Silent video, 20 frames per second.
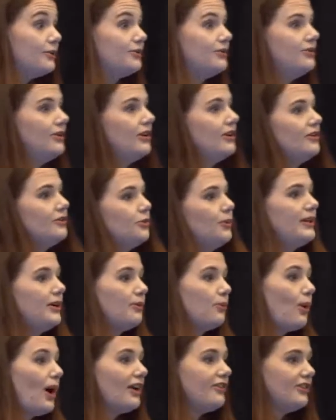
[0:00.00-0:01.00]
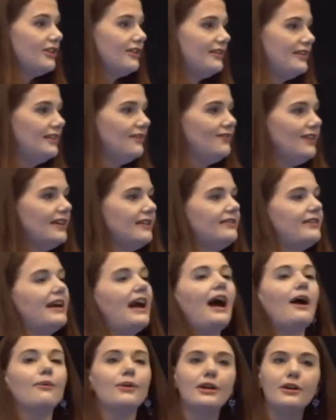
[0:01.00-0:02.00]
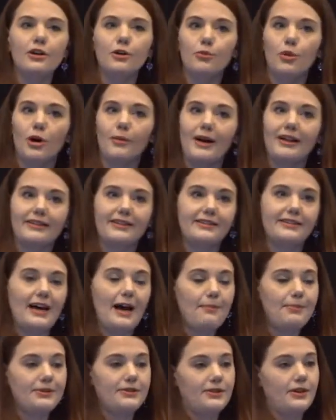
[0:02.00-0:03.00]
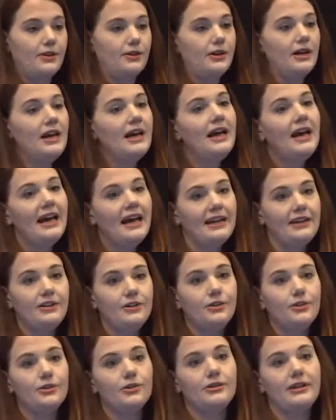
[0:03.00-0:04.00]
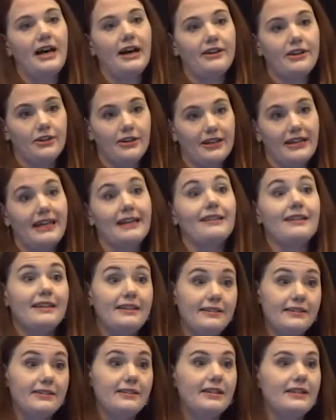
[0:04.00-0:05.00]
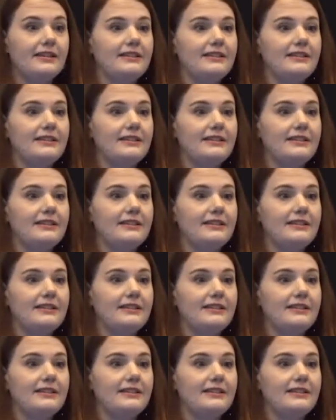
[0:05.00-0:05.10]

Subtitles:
search, when you're watching TV and say, I want to know more about this episode. And in Google Now, you can hit listen to